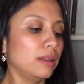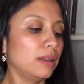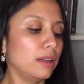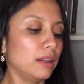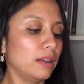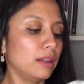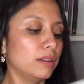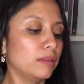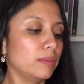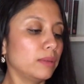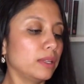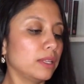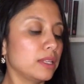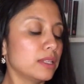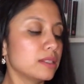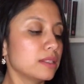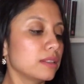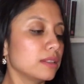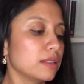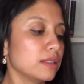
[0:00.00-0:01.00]
out of
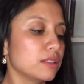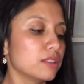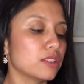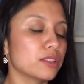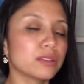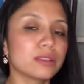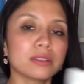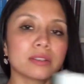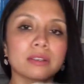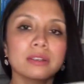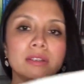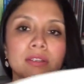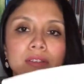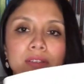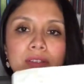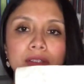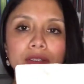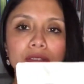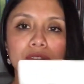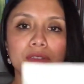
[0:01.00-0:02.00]
place, and
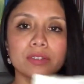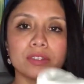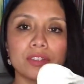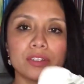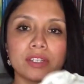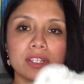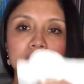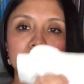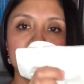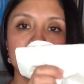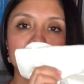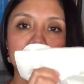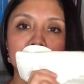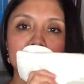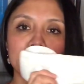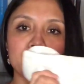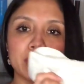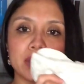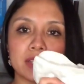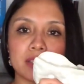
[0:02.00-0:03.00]
as you can see, it
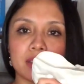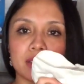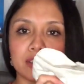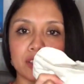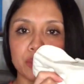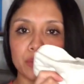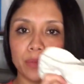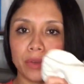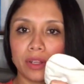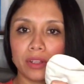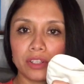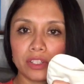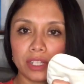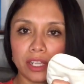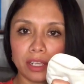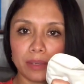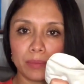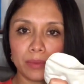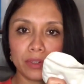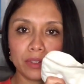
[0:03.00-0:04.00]
makes it a smaller
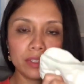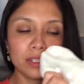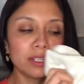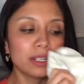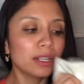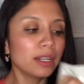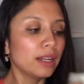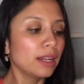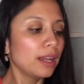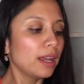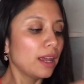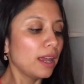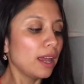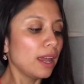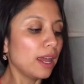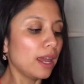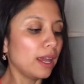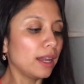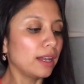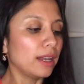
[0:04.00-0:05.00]
diaper.
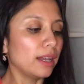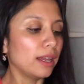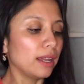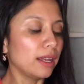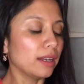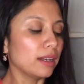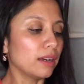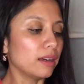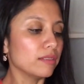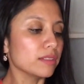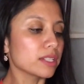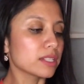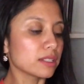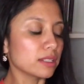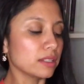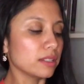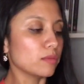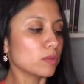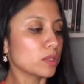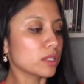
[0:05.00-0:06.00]
And then
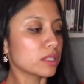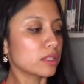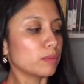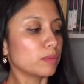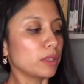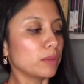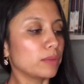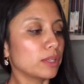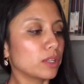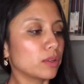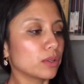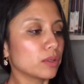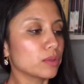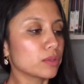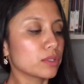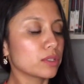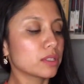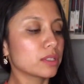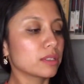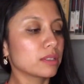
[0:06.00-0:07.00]
obviously, once the baby
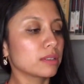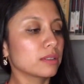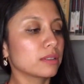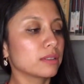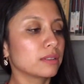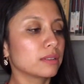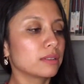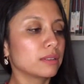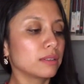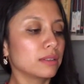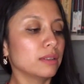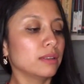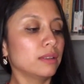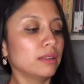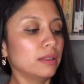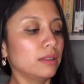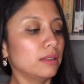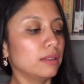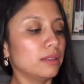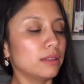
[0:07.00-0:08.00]
grows,
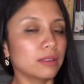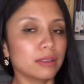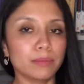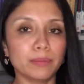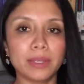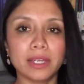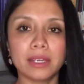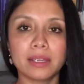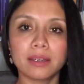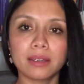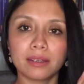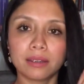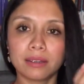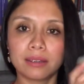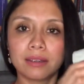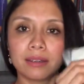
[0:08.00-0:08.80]
you can make it